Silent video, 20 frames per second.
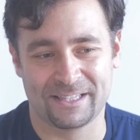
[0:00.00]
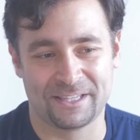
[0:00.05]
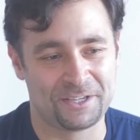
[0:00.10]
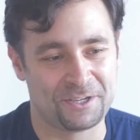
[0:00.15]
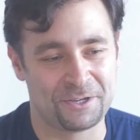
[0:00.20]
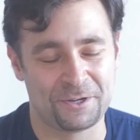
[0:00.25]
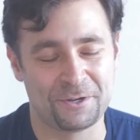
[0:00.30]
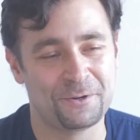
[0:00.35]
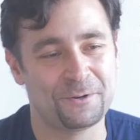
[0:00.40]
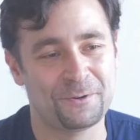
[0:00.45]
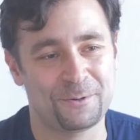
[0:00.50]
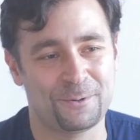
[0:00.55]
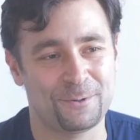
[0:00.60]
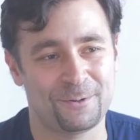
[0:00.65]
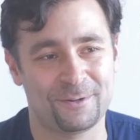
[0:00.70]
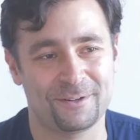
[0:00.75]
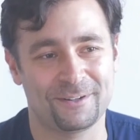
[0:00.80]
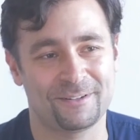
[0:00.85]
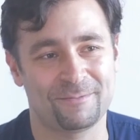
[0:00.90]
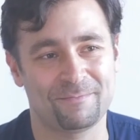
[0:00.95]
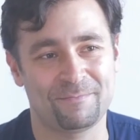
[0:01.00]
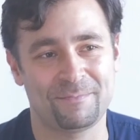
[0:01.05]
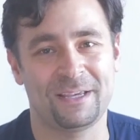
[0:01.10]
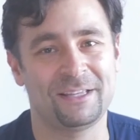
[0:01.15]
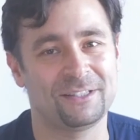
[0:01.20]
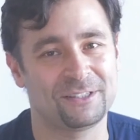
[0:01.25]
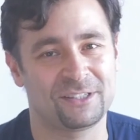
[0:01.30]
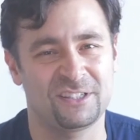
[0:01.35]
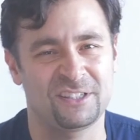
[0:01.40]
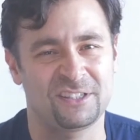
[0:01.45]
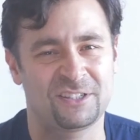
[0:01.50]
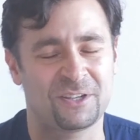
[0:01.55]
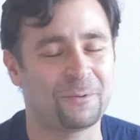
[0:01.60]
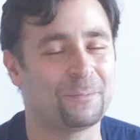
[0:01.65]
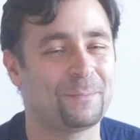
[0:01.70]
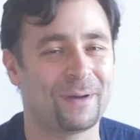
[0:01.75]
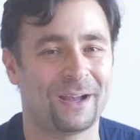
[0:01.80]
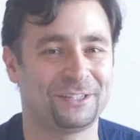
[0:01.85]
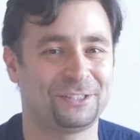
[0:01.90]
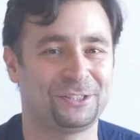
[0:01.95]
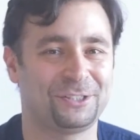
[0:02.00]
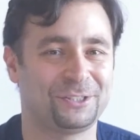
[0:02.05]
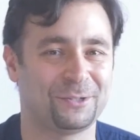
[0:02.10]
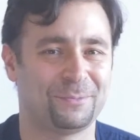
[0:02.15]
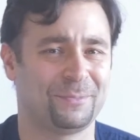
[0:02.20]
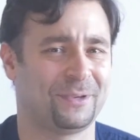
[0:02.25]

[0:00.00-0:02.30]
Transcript: You mean so much to